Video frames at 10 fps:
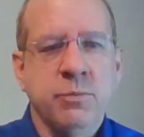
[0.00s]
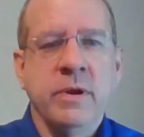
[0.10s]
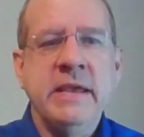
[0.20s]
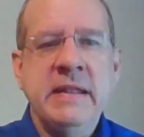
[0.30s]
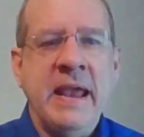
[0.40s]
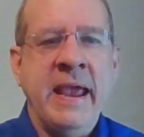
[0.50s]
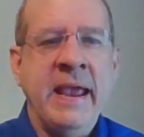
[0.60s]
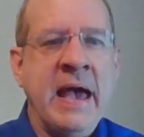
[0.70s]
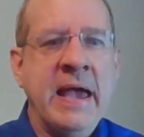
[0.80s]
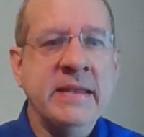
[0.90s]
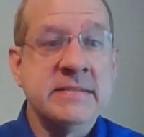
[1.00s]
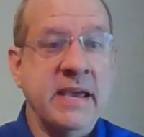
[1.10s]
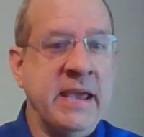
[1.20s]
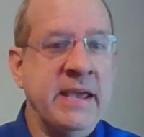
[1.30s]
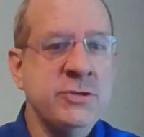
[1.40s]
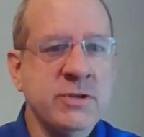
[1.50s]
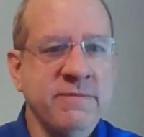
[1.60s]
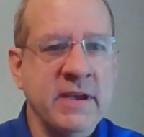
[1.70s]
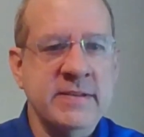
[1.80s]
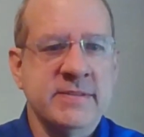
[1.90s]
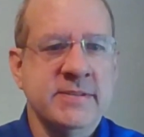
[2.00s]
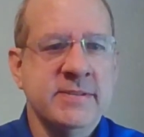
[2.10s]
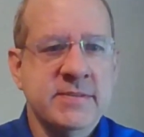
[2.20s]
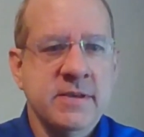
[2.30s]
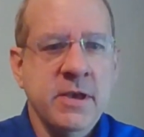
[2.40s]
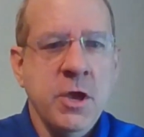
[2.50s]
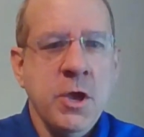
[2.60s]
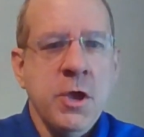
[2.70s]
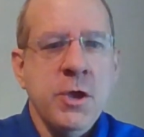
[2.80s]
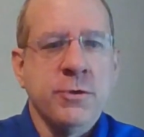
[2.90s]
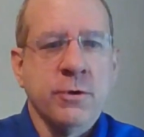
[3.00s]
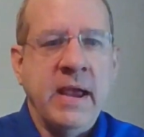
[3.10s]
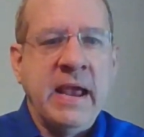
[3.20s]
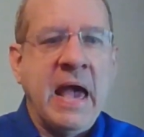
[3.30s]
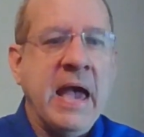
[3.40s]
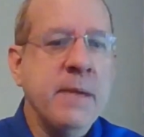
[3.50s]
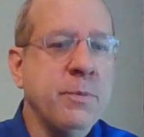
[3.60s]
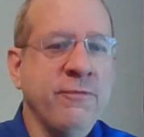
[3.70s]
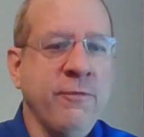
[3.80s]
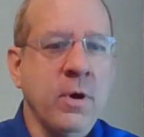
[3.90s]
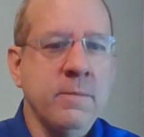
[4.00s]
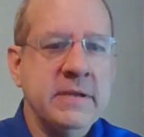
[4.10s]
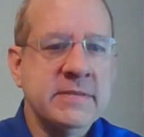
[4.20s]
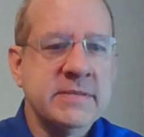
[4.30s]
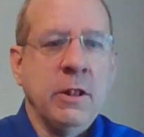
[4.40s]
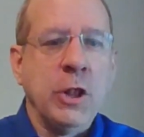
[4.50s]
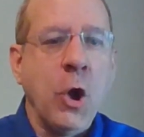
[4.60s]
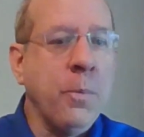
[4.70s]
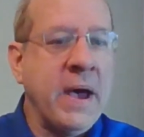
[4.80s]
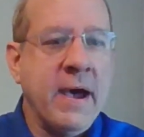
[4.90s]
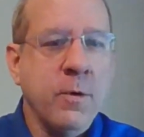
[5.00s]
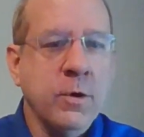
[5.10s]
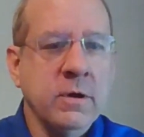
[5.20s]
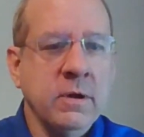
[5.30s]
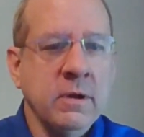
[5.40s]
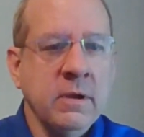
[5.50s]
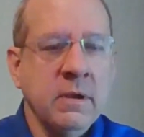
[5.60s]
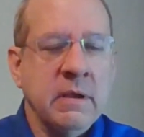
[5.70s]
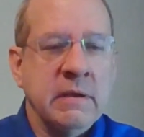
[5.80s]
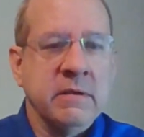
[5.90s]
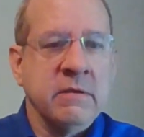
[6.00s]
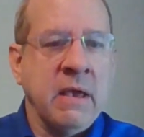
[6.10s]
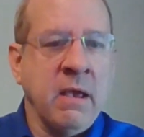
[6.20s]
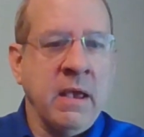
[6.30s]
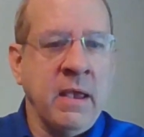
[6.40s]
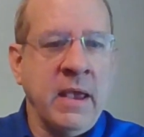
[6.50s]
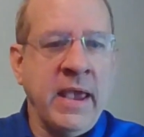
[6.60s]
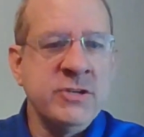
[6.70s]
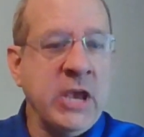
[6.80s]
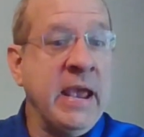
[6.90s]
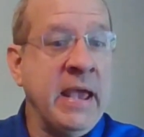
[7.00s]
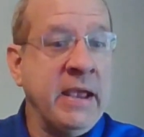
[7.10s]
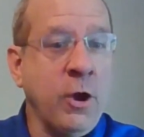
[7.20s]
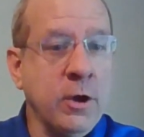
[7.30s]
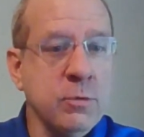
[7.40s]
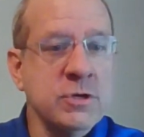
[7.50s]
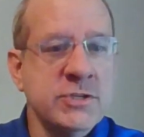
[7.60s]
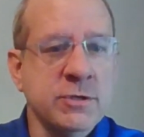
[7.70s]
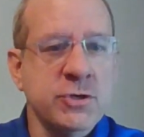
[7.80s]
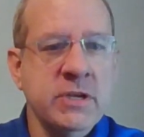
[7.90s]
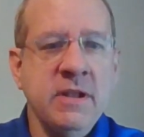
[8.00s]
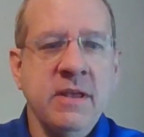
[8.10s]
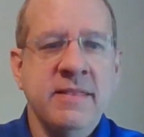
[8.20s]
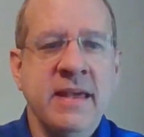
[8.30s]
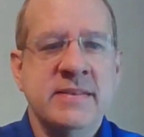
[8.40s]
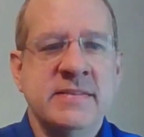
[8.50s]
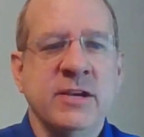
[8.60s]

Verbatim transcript: bringing AI to edge devices through a high performance, low power, edge AI hardware solution that is